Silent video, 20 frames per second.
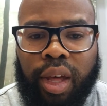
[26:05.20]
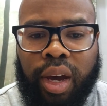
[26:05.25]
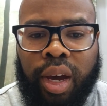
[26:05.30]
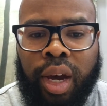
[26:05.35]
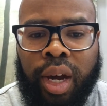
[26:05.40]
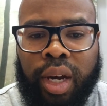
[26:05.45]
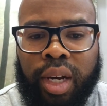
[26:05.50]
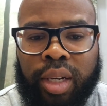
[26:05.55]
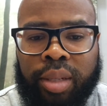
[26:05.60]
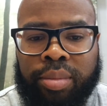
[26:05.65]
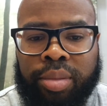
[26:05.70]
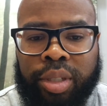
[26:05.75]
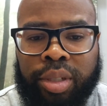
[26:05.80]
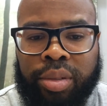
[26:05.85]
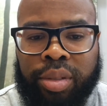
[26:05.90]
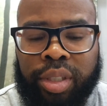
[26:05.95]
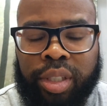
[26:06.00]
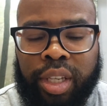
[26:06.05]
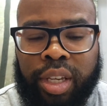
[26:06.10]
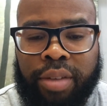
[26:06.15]
So
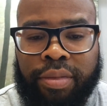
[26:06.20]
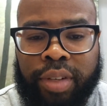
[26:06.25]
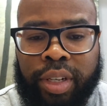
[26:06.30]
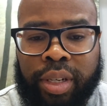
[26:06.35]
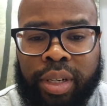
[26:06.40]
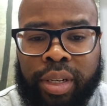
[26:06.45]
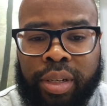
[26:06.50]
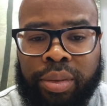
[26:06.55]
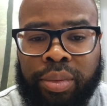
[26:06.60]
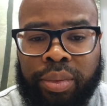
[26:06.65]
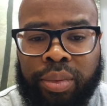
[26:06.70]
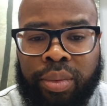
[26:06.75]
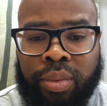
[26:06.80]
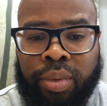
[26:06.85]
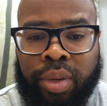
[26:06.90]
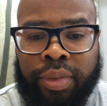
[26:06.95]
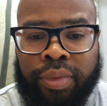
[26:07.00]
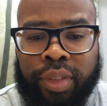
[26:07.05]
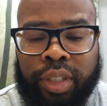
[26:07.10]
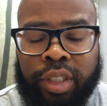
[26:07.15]
Siva
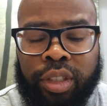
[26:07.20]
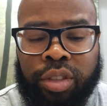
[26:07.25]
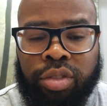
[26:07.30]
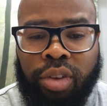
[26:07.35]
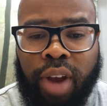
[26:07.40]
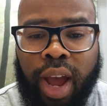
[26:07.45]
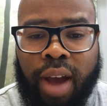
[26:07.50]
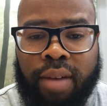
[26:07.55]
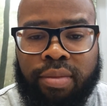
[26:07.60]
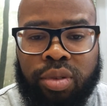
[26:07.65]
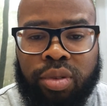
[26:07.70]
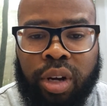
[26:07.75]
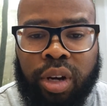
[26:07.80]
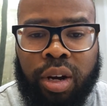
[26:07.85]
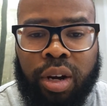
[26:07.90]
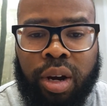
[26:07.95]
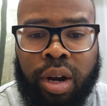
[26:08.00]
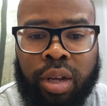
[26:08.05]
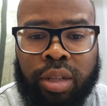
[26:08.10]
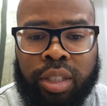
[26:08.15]
with the travel
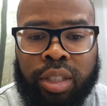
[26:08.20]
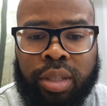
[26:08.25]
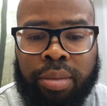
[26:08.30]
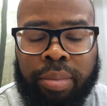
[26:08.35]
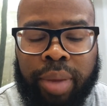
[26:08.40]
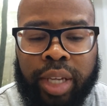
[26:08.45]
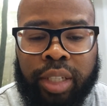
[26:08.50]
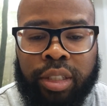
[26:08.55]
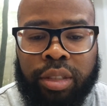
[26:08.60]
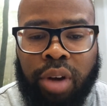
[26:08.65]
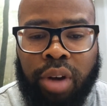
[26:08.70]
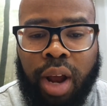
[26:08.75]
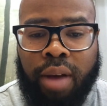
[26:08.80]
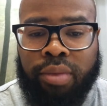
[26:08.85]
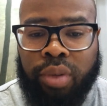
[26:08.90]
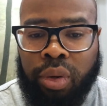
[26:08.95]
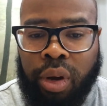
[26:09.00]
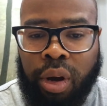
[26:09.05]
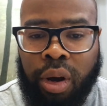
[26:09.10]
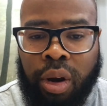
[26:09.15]
cards, the best
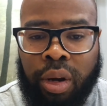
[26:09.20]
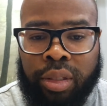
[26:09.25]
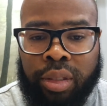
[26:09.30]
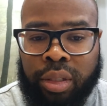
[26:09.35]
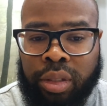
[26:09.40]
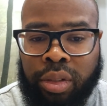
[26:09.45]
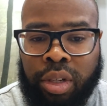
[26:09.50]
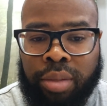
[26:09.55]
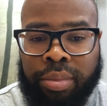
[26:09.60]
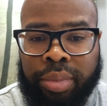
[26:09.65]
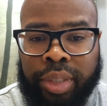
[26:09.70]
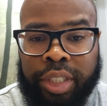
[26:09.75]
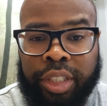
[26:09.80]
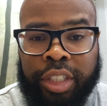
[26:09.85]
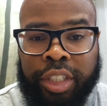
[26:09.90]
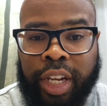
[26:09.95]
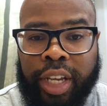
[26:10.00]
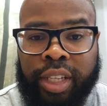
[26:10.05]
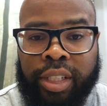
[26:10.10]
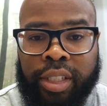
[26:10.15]
travel cards are going to be
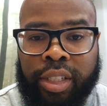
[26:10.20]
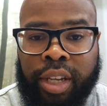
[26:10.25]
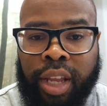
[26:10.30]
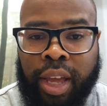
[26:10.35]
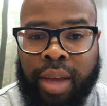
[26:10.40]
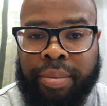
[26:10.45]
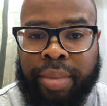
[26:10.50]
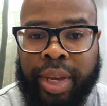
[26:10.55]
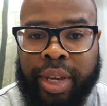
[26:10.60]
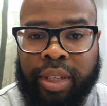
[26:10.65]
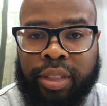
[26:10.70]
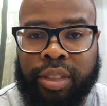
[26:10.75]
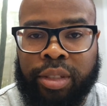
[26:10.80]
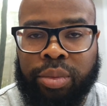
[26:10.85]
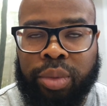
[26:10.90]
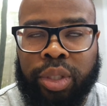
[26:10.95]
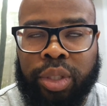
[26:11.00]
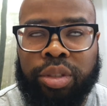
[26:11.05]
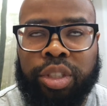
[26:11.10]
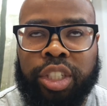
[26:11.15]
Chase and Amex.
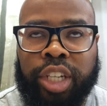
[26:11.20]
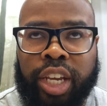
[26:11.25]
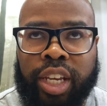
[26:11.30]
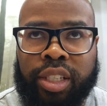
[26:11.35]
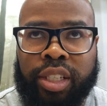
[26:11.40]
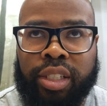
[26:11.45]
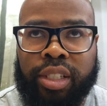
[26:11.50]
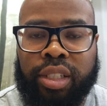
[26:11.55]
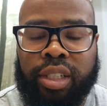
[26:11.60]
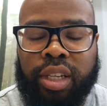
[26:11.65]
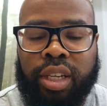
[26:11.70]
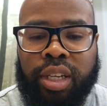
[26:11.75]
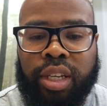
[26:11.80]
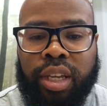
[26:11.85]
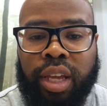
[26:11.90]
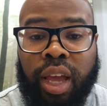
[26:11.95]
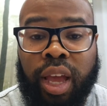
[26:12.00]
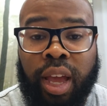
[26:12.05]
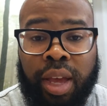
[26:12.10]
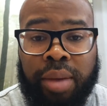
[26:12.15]
Well, Chase,
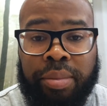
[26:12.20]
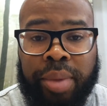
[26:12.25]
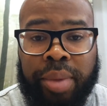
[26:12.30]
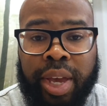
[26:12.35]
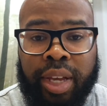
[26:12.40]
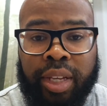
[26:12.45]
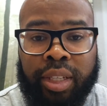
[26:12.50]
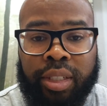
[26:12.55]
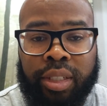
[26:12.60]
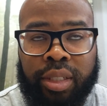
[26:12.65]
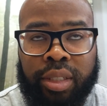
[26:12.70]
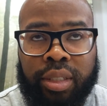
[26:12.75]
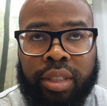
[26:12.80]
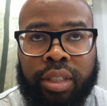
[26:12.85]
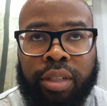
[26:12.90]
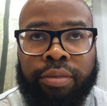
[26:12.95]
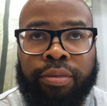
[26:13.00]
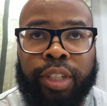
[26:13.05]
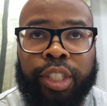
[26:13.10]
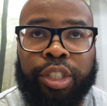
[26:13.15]
Amex,
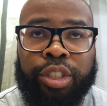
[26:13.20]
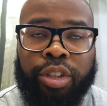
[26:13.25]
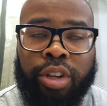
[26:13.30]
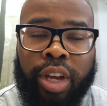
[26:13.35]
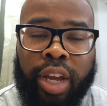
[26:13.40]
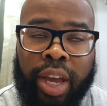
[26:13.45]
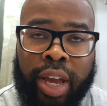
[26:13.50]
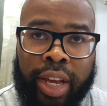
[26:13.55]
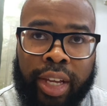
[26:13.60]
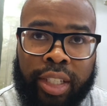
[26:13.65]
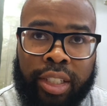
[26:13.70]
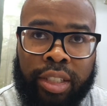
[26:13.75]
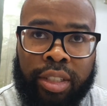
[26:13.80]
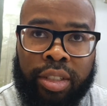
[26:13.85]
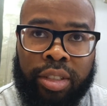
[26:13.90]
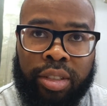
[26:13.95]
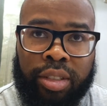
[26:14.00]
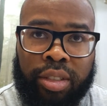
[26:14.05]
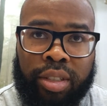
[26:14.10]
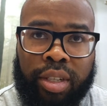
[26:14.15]
the Venture X
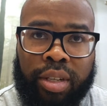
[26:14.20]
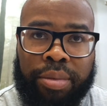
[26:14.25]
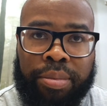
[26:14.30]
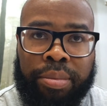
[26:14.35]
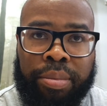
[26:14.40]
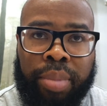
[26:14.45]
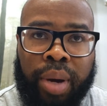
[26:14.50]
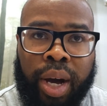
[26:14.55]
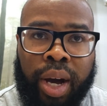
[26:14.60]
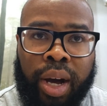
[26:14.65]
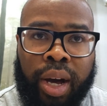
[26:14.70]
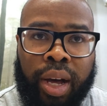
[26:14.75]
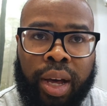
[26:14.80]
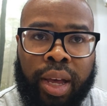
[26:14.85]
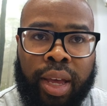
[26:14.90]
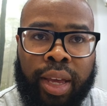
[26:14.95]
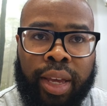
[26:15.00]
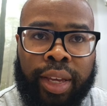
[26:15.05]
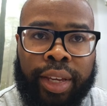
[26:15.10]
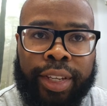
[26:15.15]

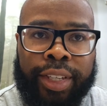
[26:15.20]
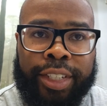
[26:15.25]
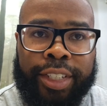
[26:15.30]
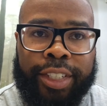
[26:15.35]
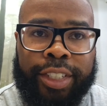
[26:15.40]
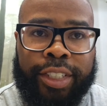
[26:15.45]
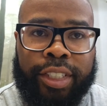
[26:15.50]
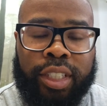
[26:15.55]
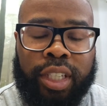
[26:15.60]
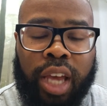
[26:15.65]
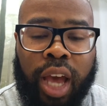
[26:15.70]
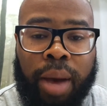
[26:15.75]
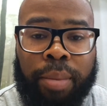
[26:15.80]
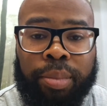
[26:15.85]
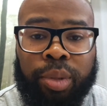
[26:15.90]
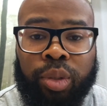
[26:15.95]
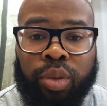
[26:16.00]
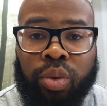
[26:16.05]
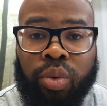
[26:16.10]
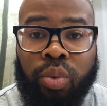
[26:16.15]
by
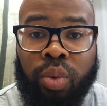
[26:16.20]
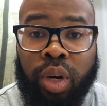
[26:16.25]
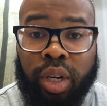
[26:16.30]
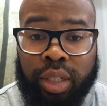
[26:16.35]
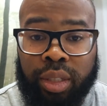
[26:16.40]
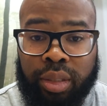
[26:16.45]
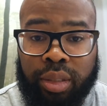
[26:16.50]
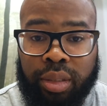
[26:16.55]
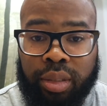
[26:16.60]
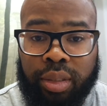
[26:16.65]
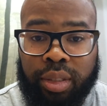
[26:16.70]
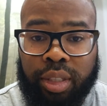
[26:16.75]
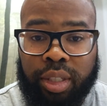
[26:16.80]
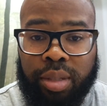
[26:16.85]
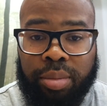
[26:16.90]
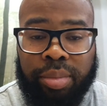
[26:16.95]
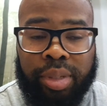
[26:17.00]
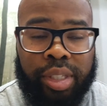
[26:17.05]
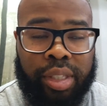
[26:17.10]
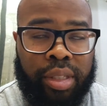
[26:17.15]
Capital One,
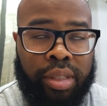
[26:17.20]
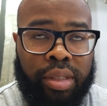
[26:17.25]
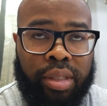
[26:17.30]
but